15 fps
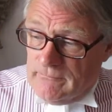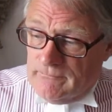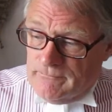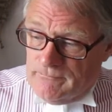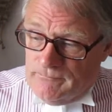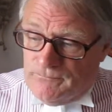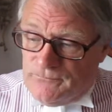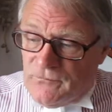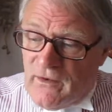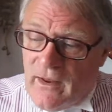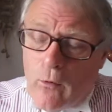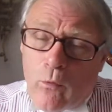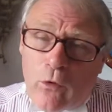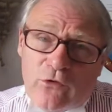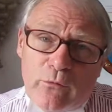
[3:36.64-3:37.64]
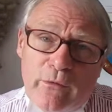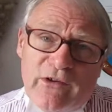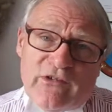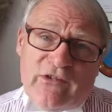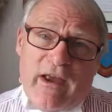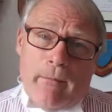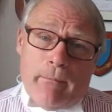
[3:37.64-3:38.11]
now, what do we
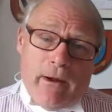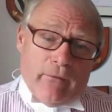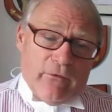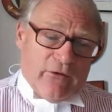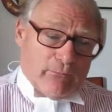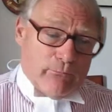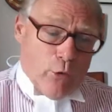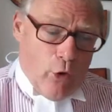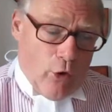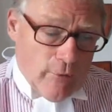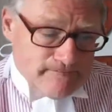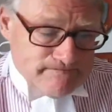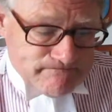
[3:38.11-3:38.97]
say about this book?